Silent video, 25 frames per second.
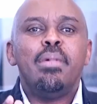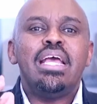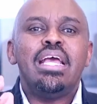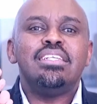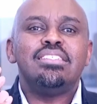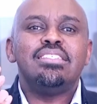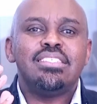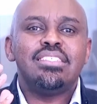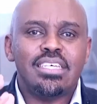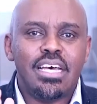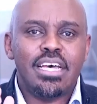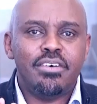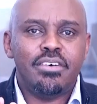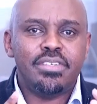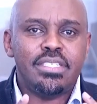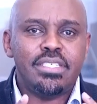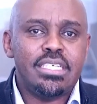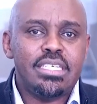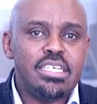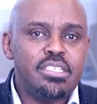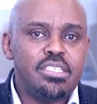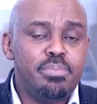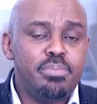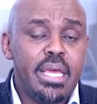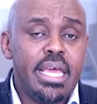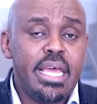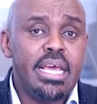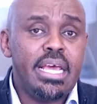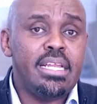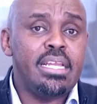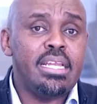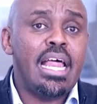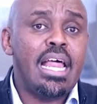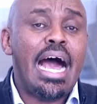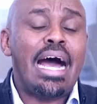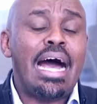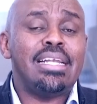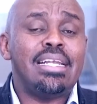main services
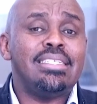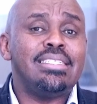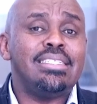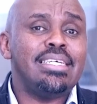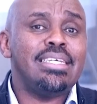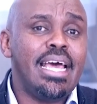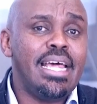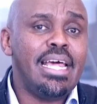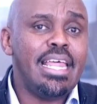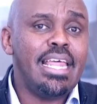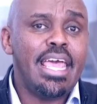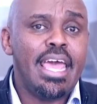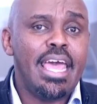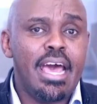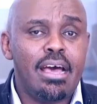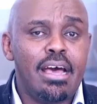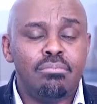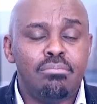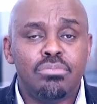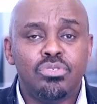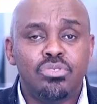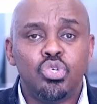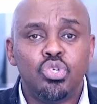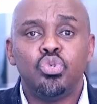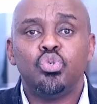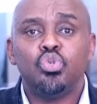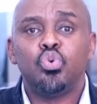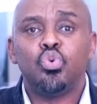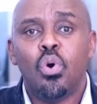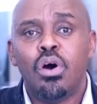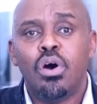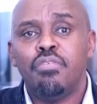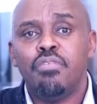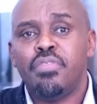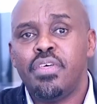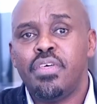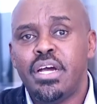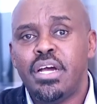begin at 10 a.m. to
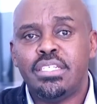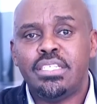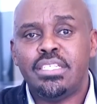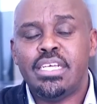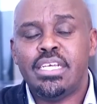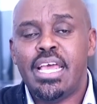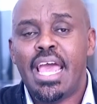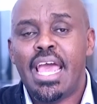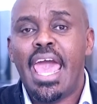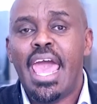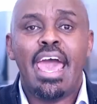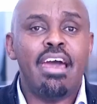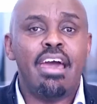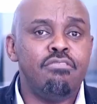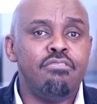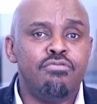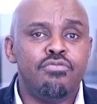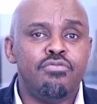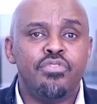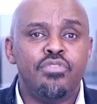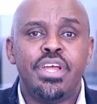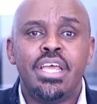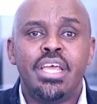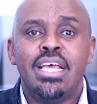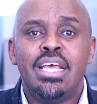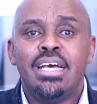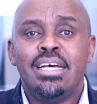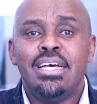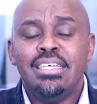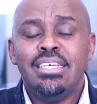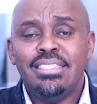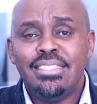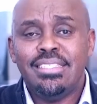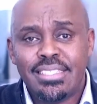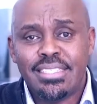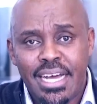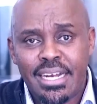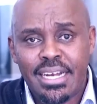12:30 every
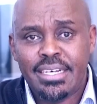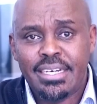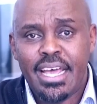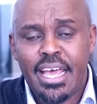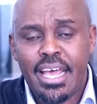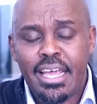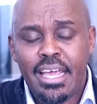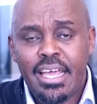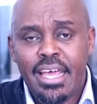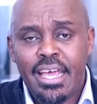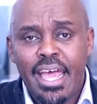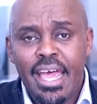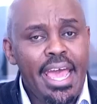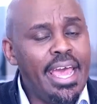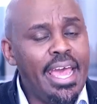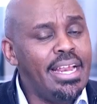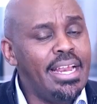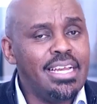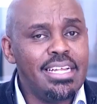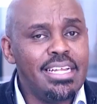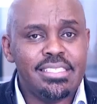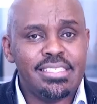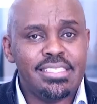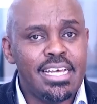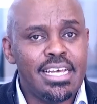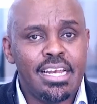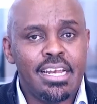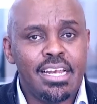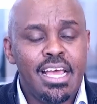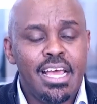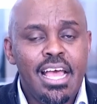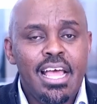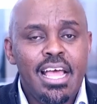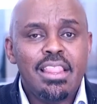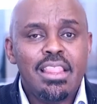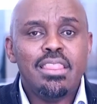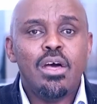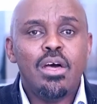Sunday. Hey, listen,
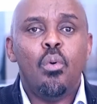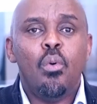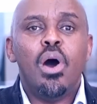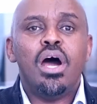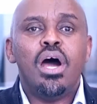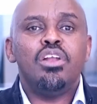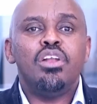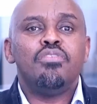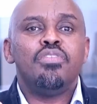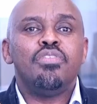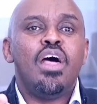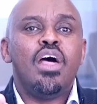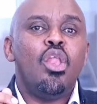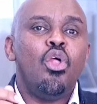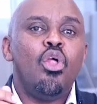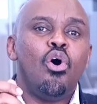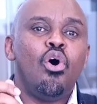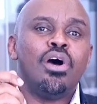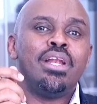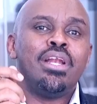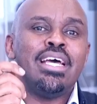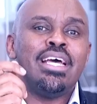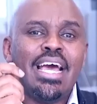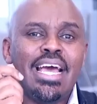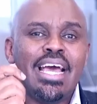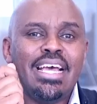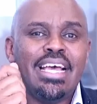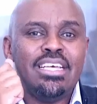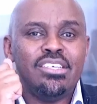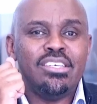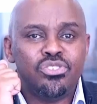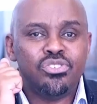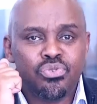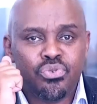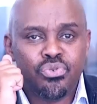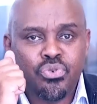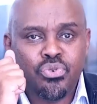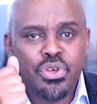the word of the Lord
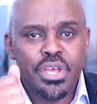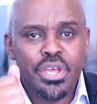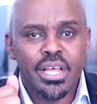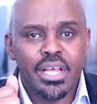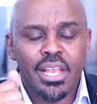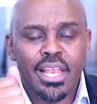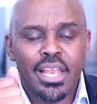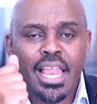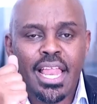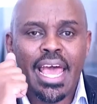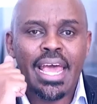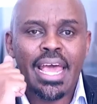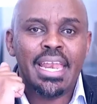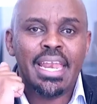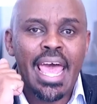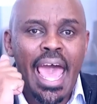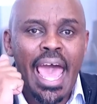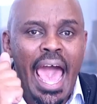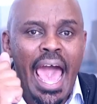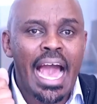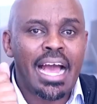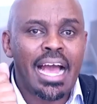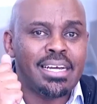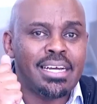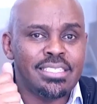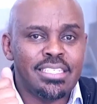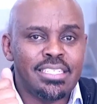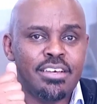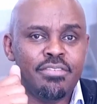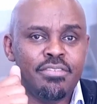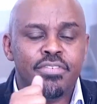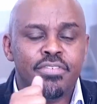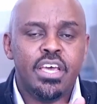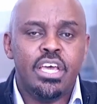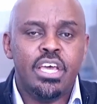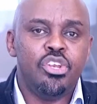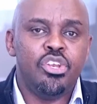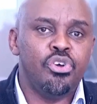is real and
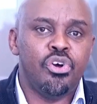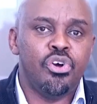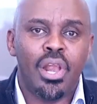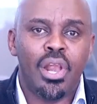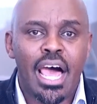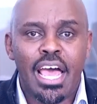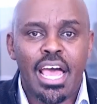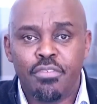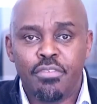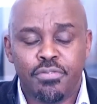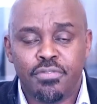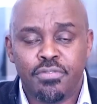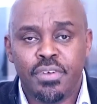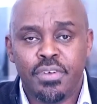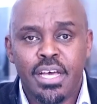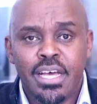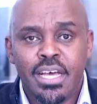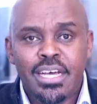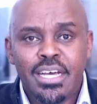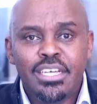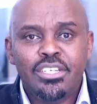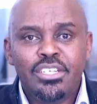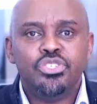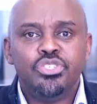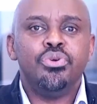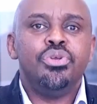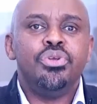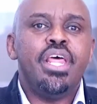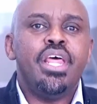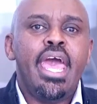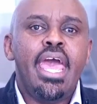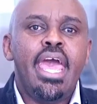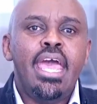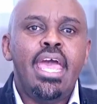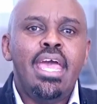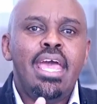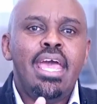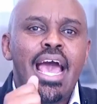active in your life.
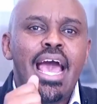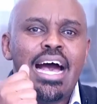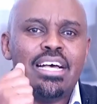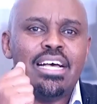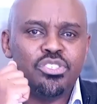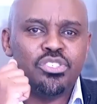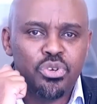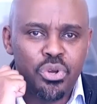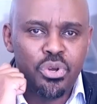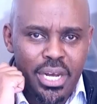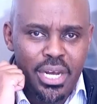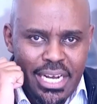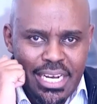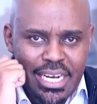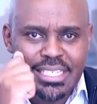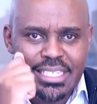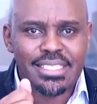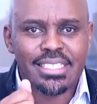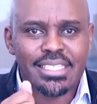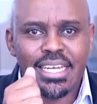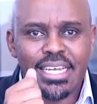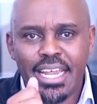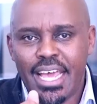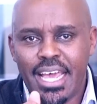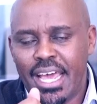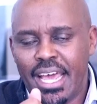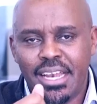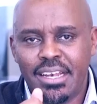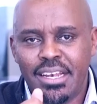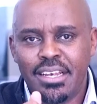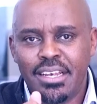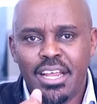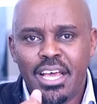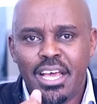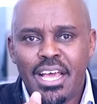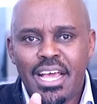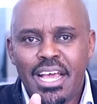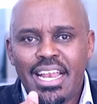Today, as you listen in,
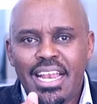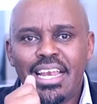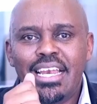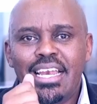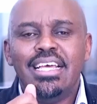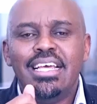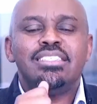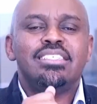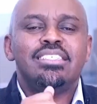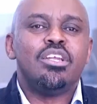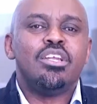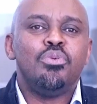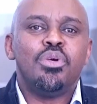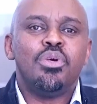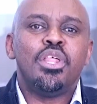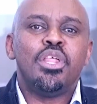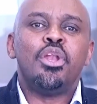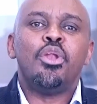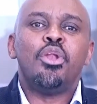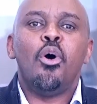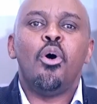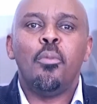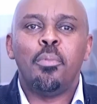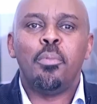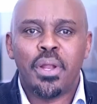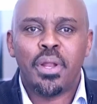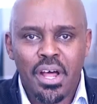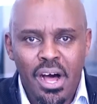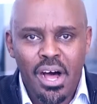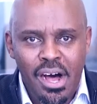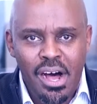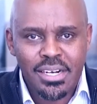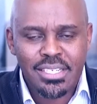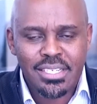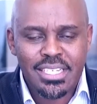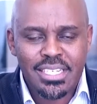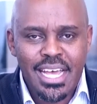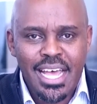listen with an open
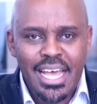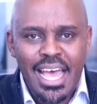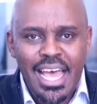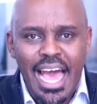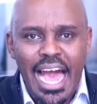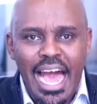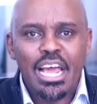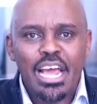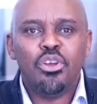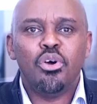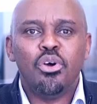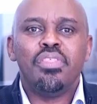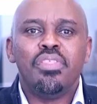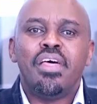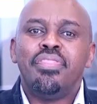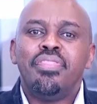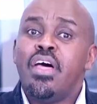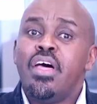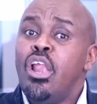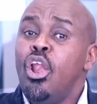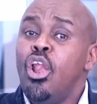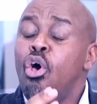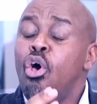heart. I know that the